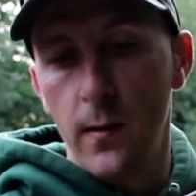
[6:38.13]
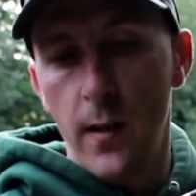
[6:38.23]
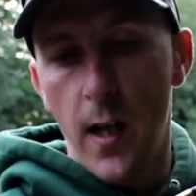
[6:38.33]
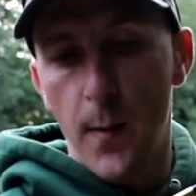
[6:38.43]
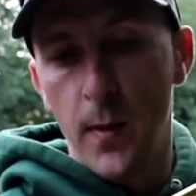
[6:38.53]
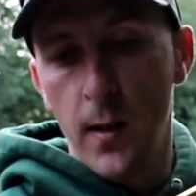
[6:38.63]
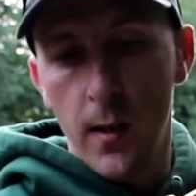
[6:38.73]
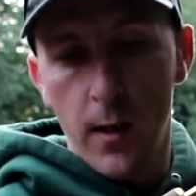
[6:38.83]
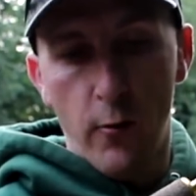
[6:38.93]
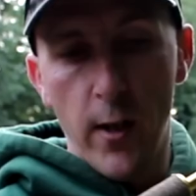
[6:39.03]
The
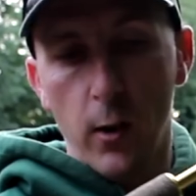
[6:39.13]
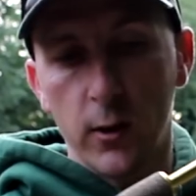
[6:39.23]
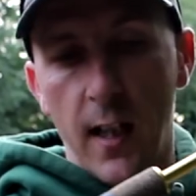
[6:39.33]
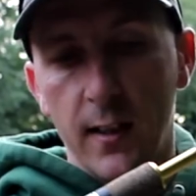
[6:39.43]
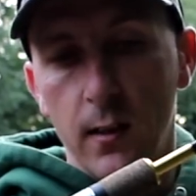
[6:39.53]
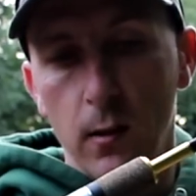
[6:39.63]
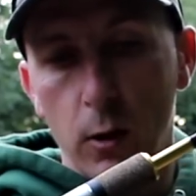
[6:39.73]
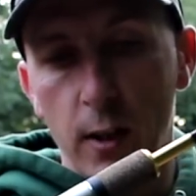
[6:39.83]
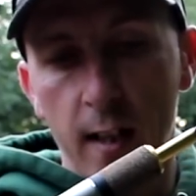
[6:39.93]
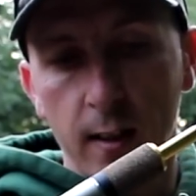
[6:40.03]
reel looks nice.
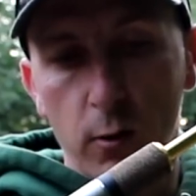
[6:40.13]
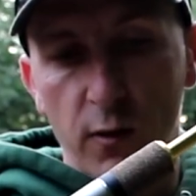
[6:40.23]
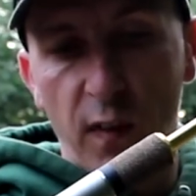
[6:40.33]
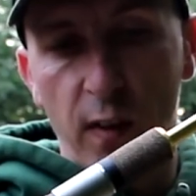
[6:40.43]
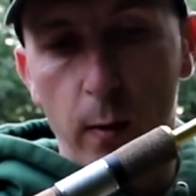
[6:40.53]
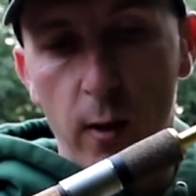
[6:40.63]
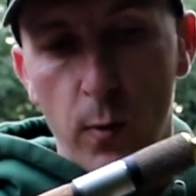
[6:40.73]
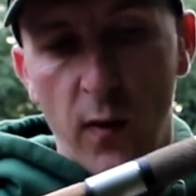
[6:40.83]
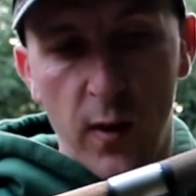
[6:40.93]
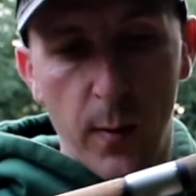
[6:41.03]
It looks 50 quid's
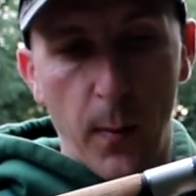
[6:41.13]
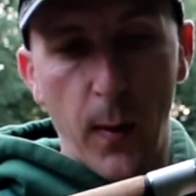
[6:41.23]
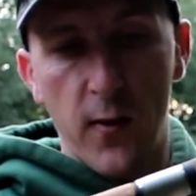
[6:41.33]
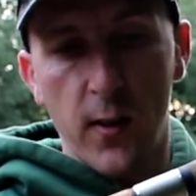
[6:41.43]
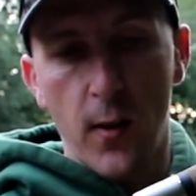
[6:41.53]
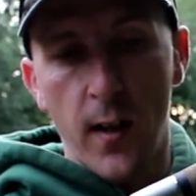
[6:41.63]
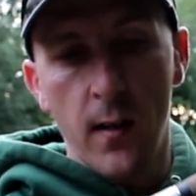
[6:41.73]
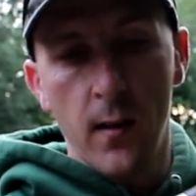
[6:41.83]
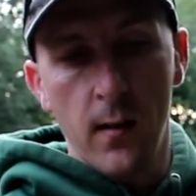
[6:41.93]
worth. There's a bit of plastic on it,